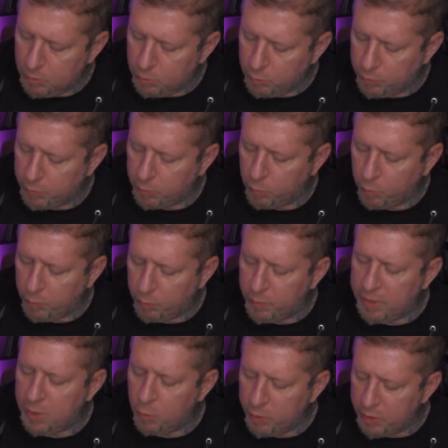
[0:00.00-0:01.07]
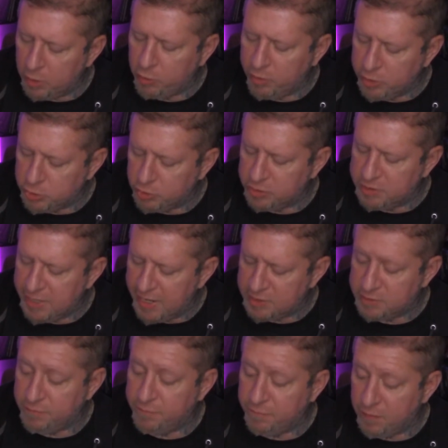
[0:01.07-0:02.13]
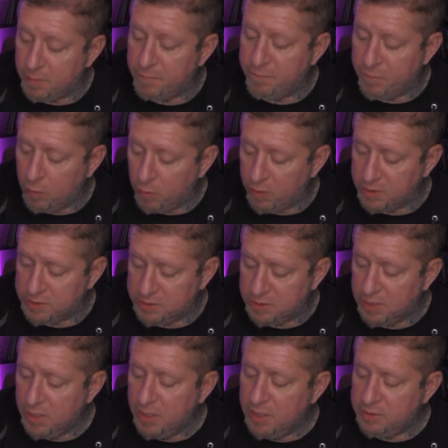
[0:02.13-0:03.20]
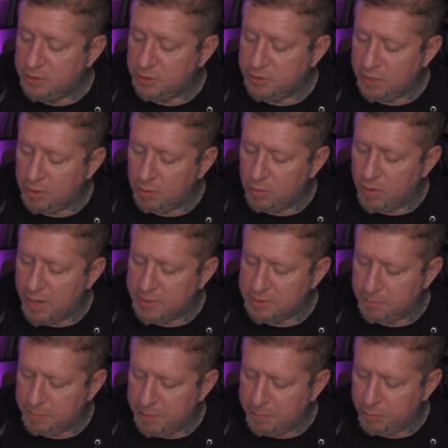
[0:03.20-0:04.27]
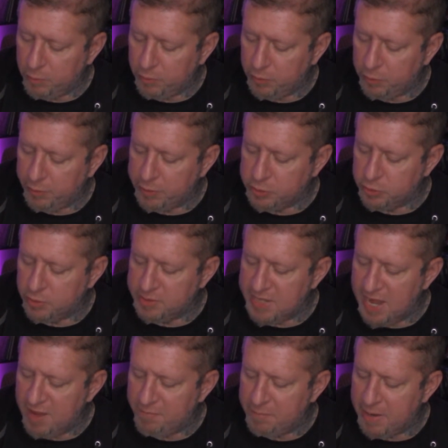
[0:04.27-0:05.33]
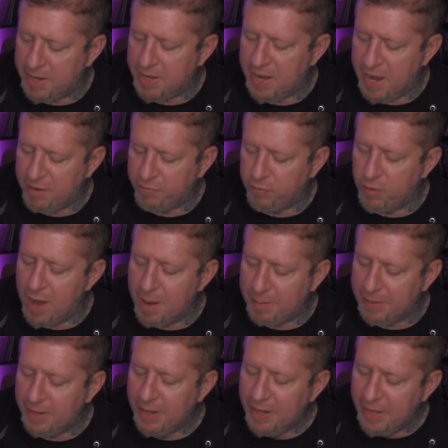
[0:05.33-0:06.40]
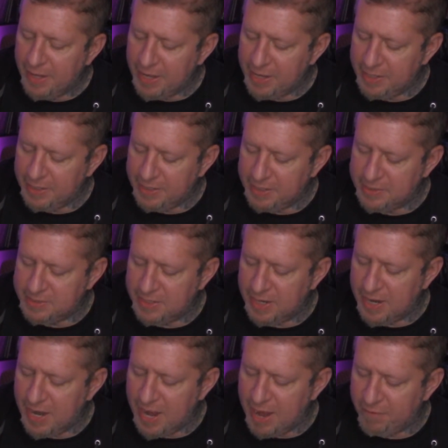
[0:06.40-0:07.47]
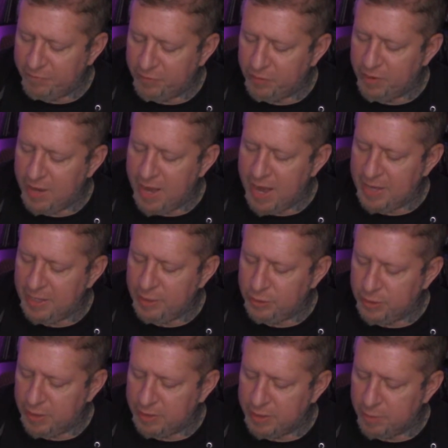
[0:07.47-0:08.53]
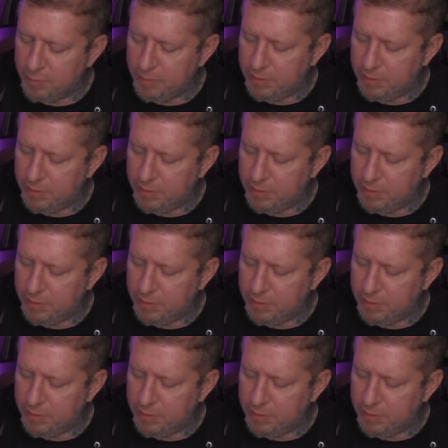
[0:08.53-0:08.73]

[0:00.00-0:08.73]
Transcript: When a weird creature attacks from forest to terrorize the people, the creature is half man, half rabbit, and is after anything that